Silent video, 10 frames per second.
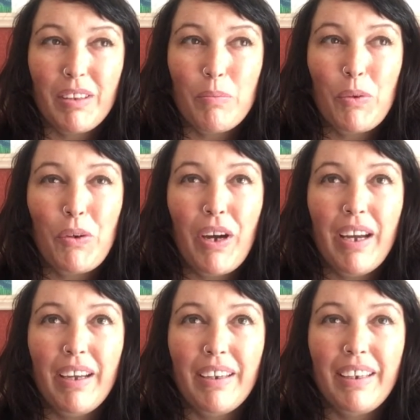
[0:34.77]
the more
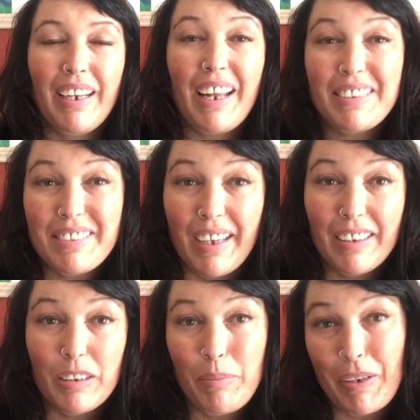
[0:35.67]
I get
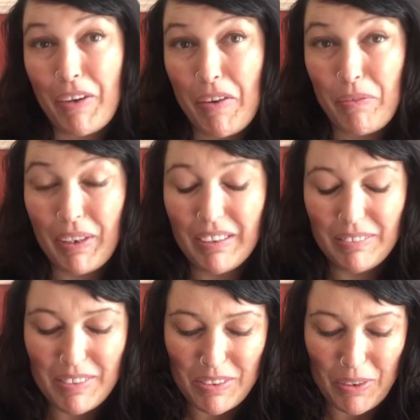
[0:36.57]
outside, the better I
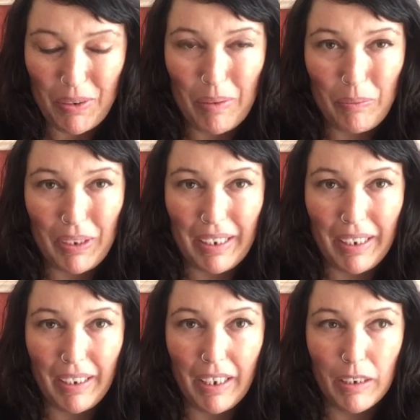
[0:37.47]
feel. So I'm
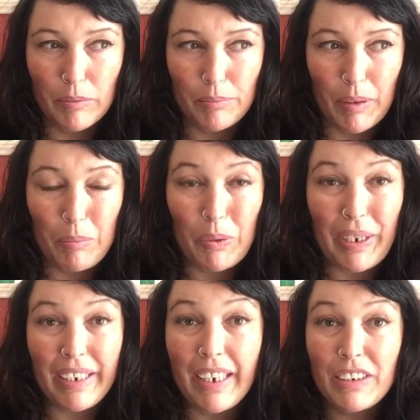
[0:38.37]
really
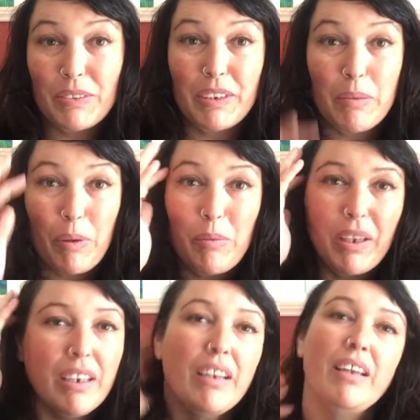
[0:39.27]
employing nature at the
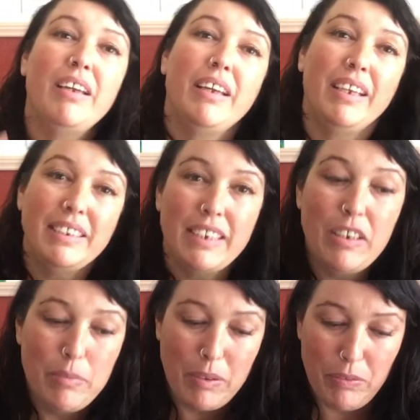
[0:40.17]
moment to
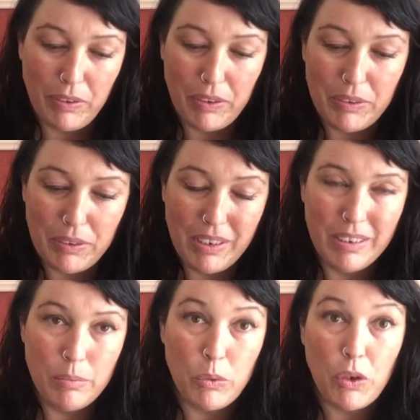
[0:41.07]
help me feel
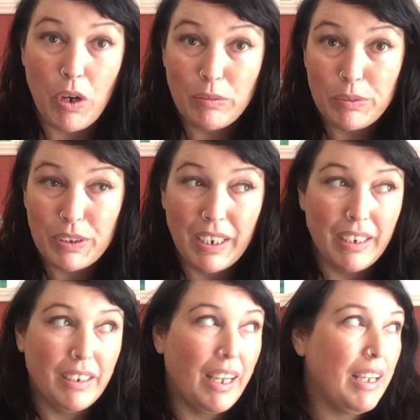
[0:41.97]
more
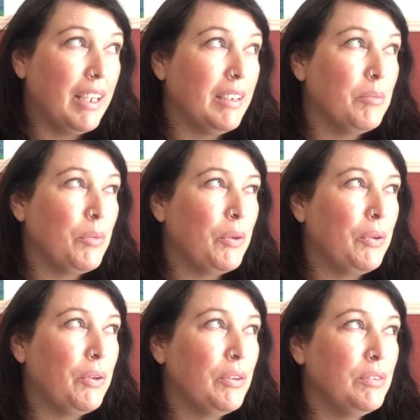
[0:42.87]
confident and
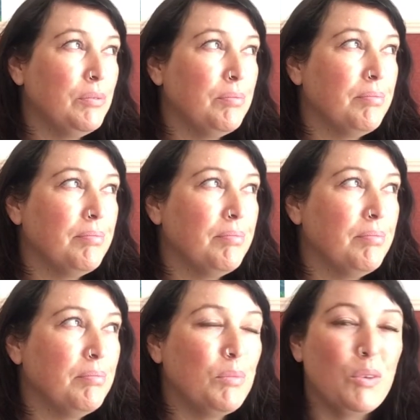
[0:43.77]

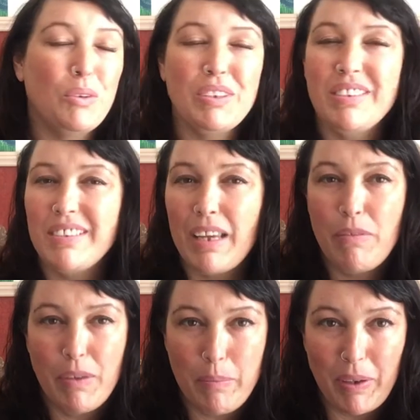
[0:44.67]
more
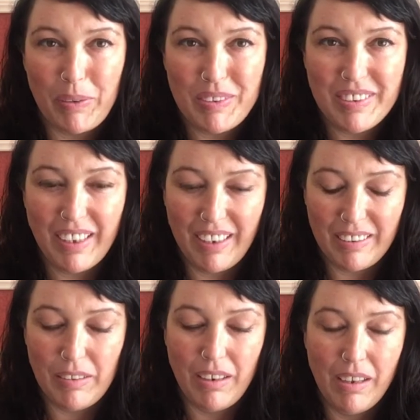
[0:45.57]
safe in my own skin.